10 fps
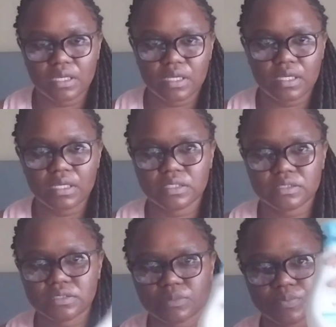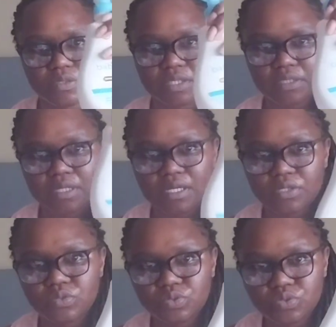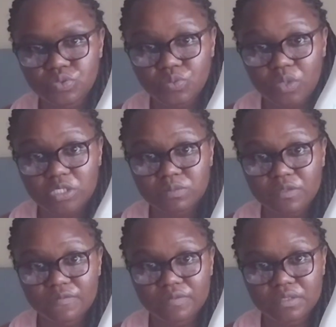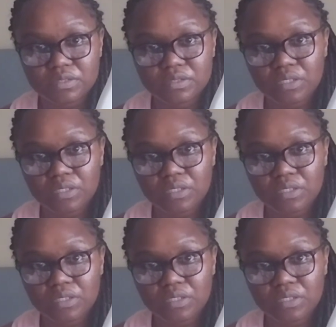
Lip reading: and the product that I use to wash my face.